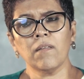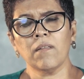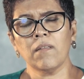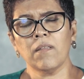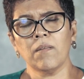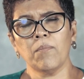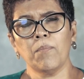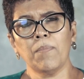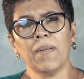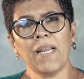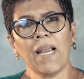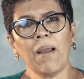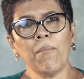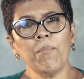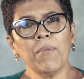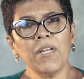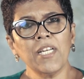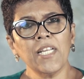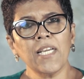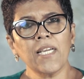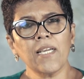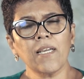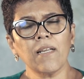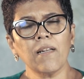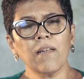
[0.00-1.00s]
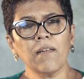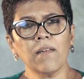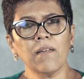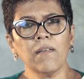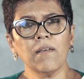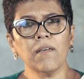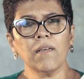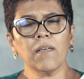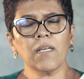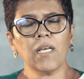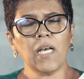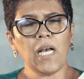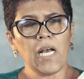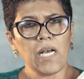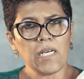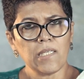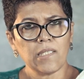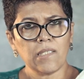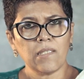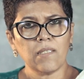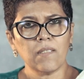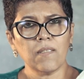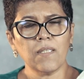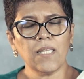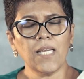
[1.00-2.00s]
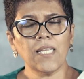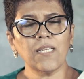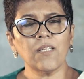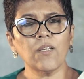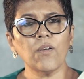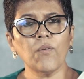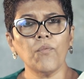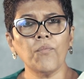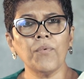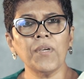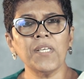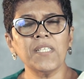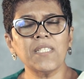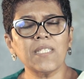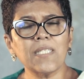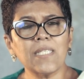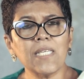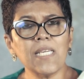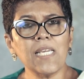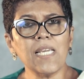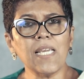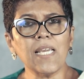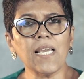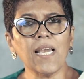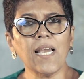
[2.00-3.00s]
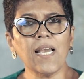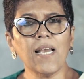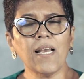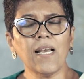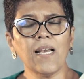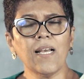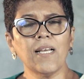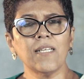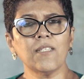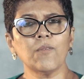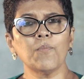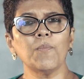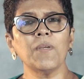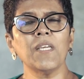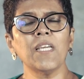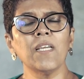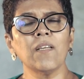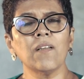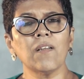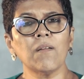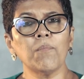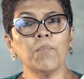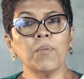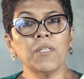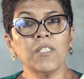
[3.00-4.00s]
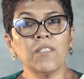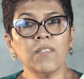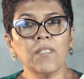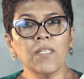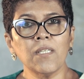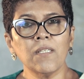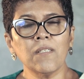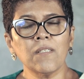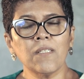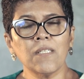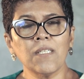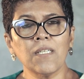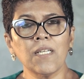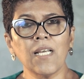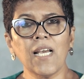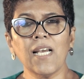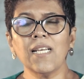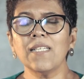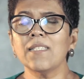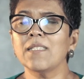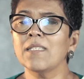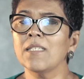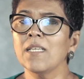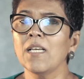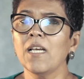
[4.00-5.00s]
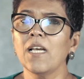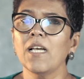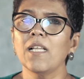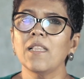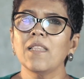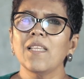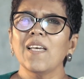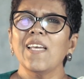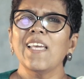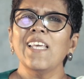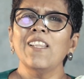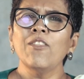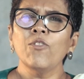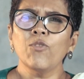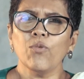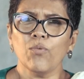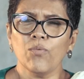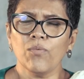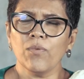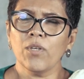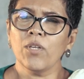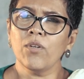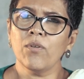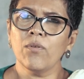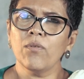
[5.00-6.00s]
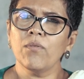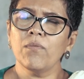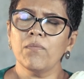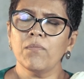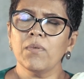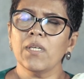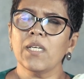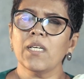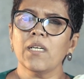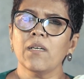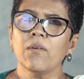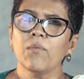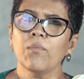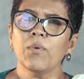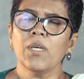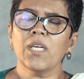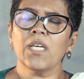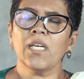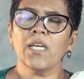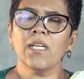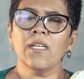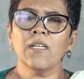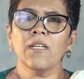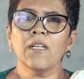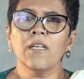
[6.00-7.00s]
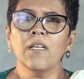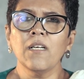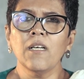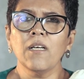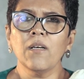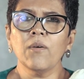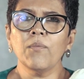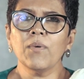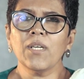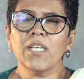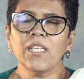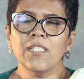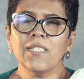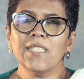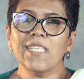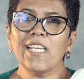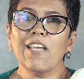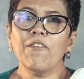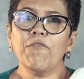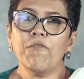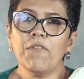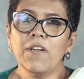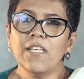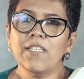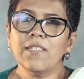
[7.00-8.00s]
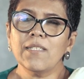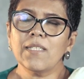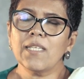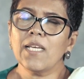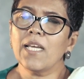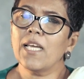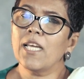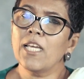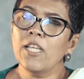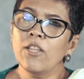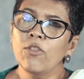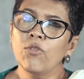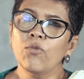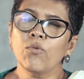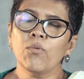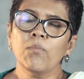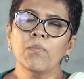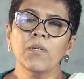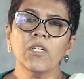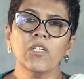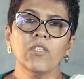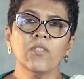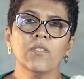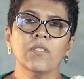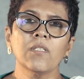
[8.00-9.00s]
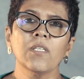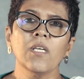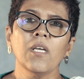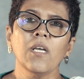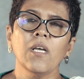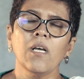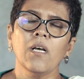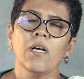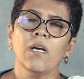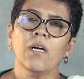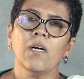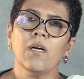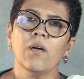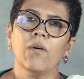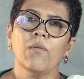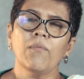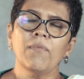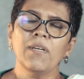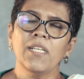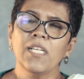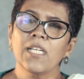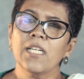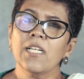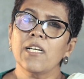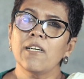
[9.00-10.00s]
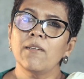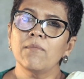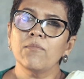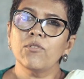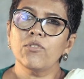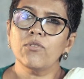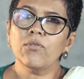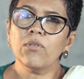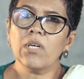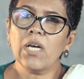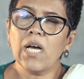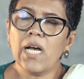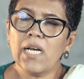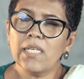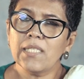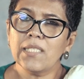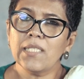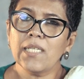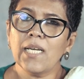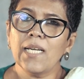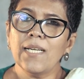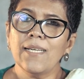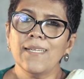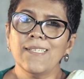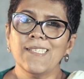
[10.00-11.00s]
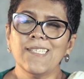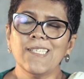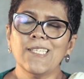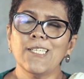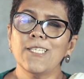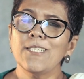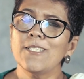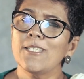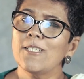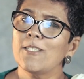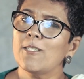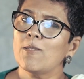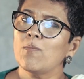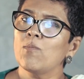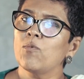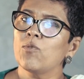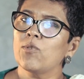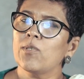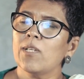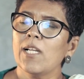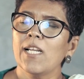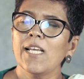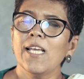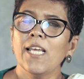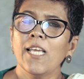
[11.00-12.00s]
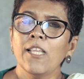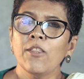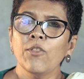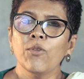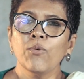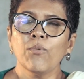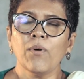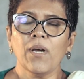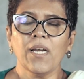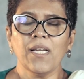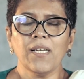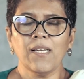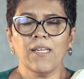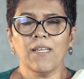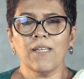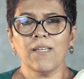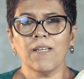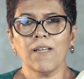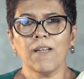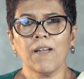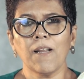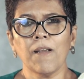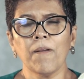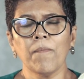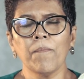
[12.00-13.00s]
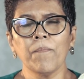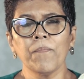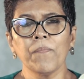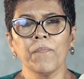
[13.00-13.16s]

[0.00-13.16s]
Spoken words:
Brahminical caste that we see as being represented as the Hindu. We can safely say Hindu because when it comes to caste identities, it's mostly Hindu identity.